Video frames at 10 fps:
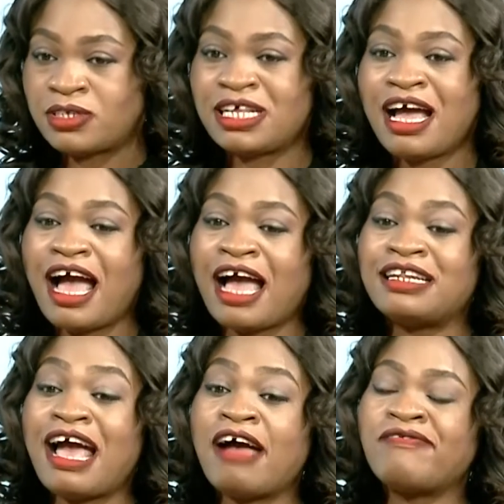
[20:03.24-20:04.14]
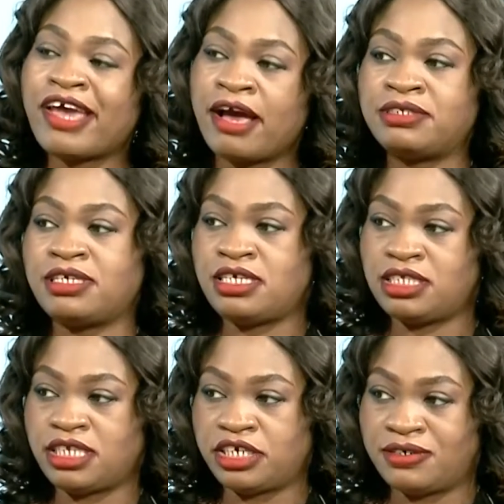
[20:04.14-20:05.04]
of course, and have
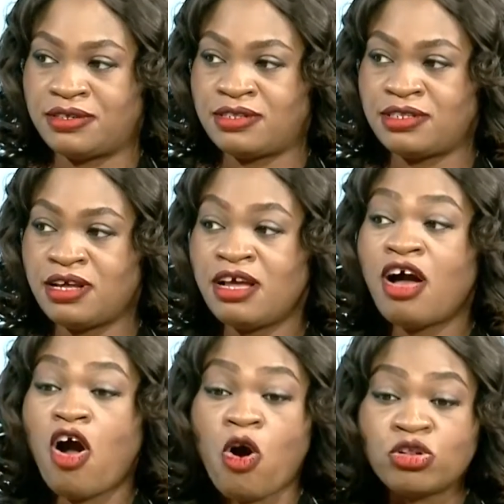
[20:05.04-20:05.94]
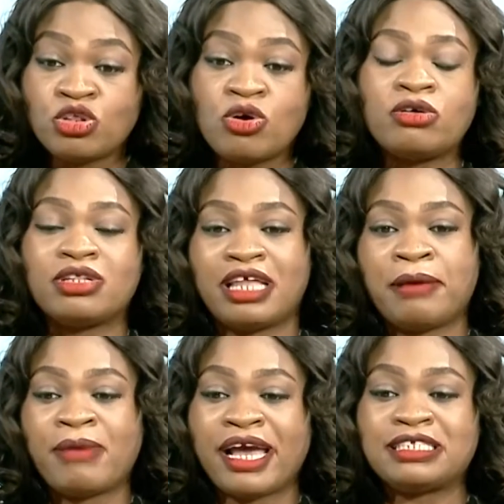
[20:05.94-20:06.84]
counseling sessions.
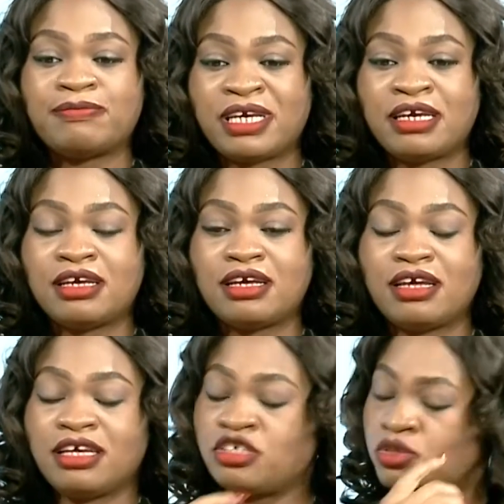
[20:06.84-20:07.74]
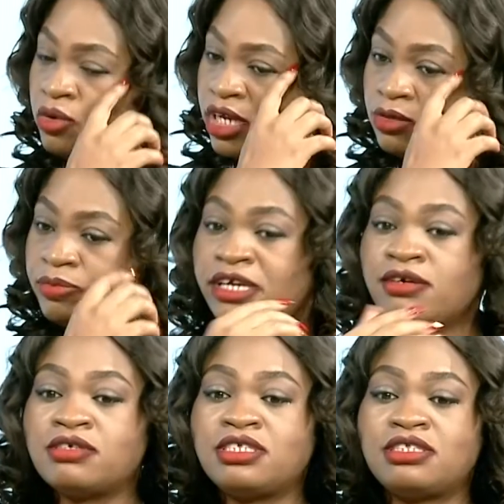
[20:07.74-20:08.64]
Although there might be, you know, it
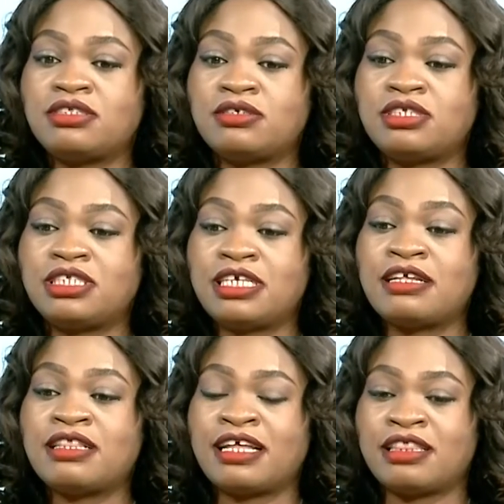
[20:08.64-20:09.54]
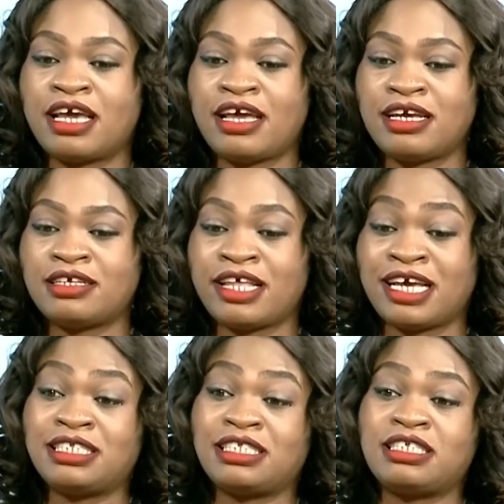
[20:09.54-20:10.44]
would be good to see that
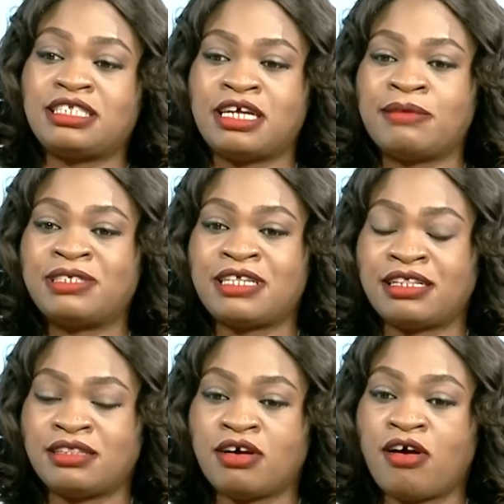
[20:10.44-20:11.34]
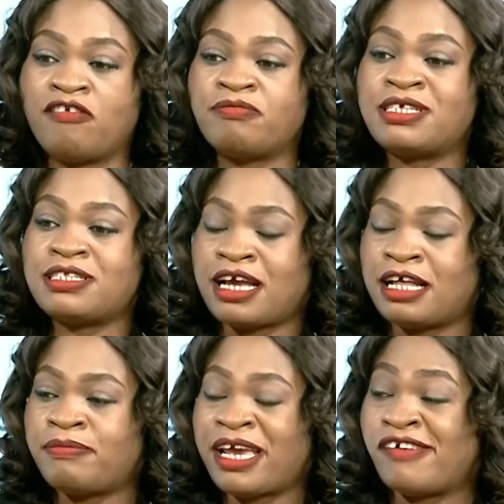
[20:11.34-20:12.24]
there are systems that the
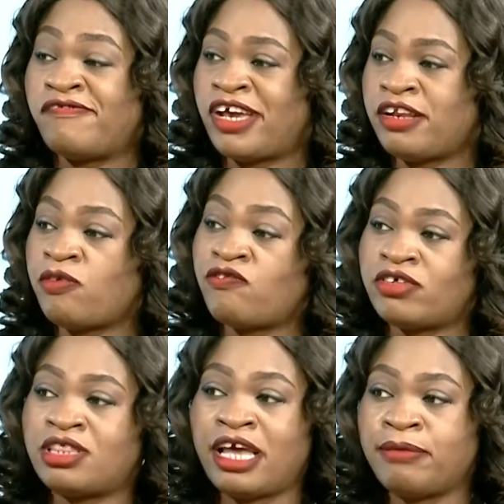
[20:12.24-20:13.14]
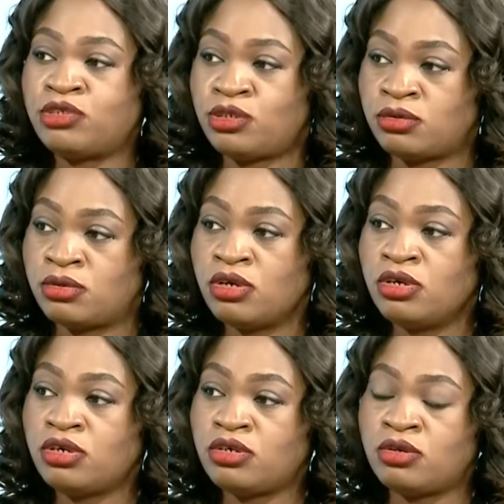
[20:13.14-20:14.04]
government can make available for them
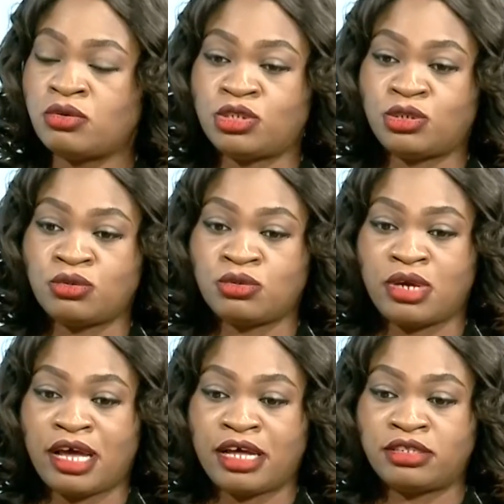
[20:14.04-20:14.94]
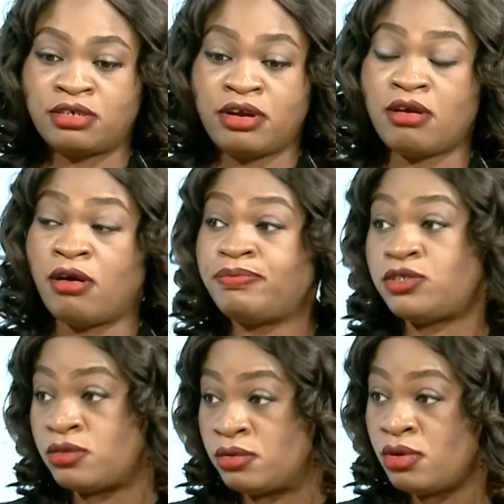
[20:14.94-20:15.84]
to, you know, to turn
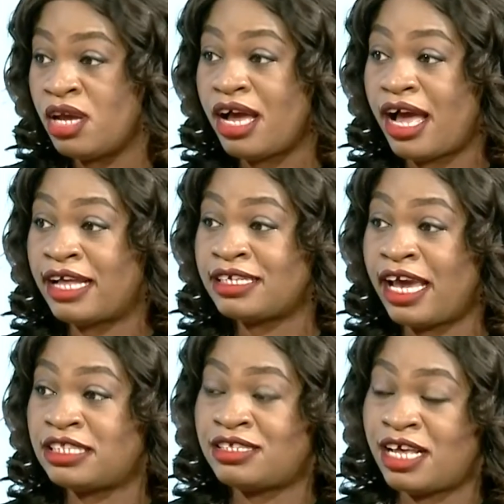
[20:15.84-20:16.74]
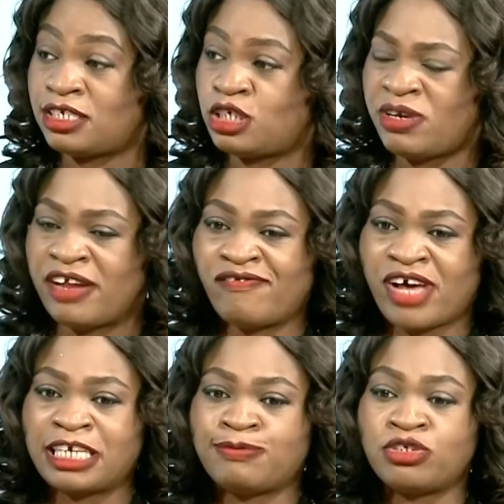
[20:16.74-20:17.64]
up to and get the
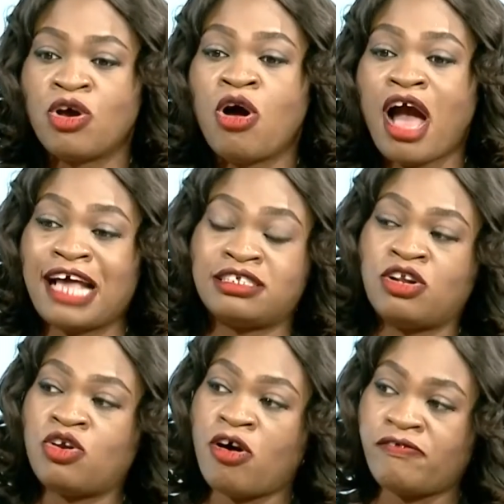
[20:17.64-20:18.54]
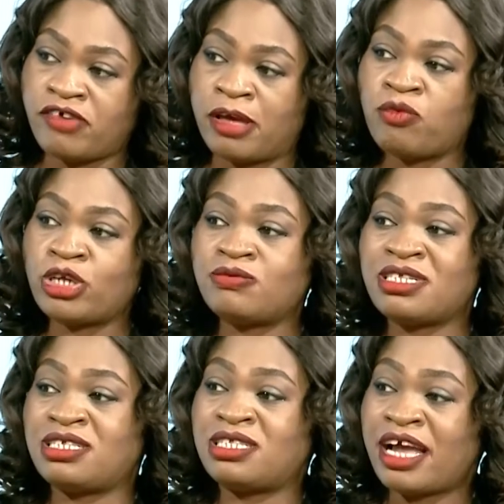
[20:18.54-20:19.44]
necessary advice. But as a law firm,
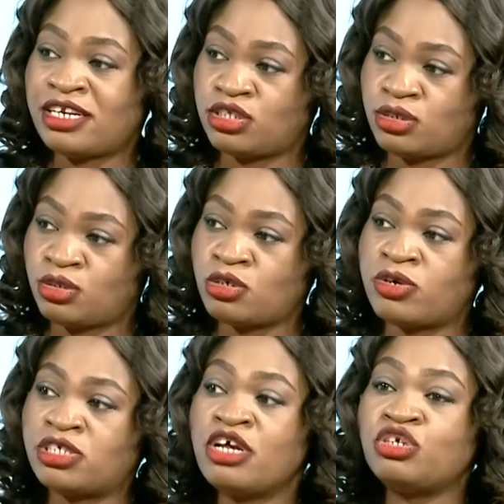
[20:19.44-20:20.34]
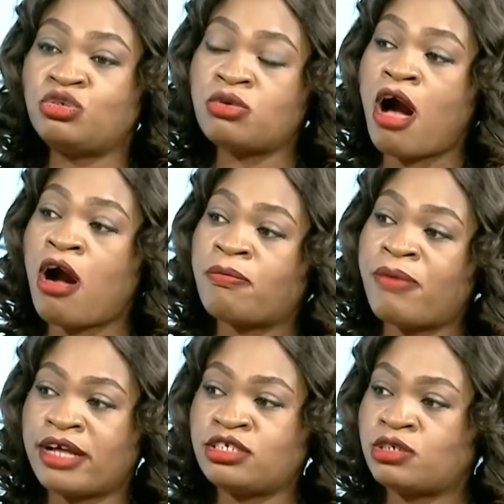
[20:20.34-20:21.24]
what we decided to do was do
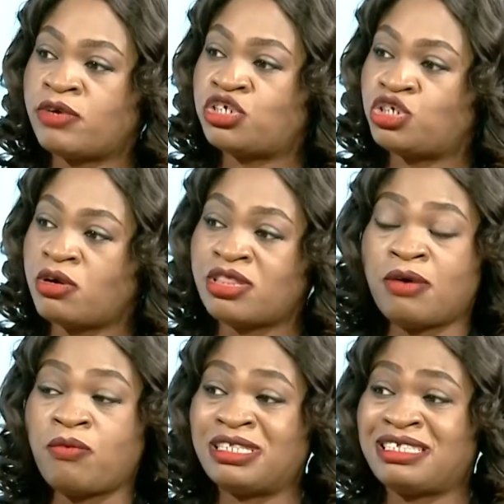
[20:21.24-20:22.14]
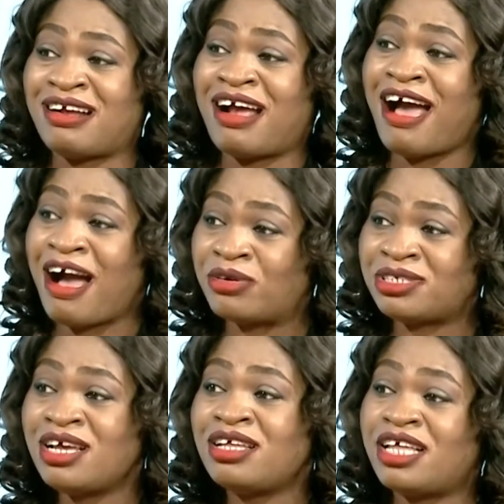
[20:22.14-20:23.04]
our part to ensure that once they're
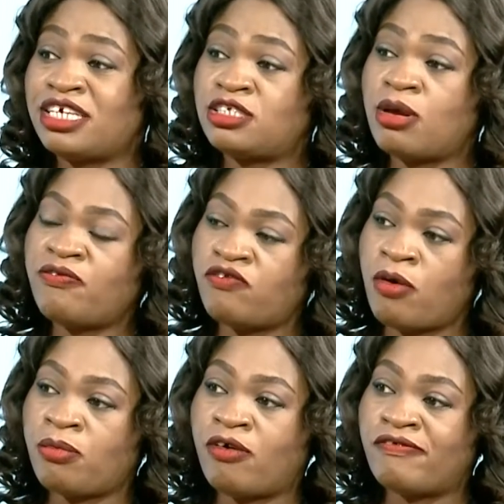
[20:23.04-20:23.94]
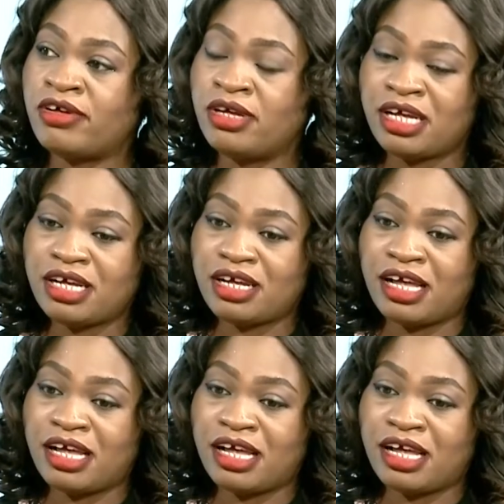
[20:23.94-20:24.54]
out, there is some form of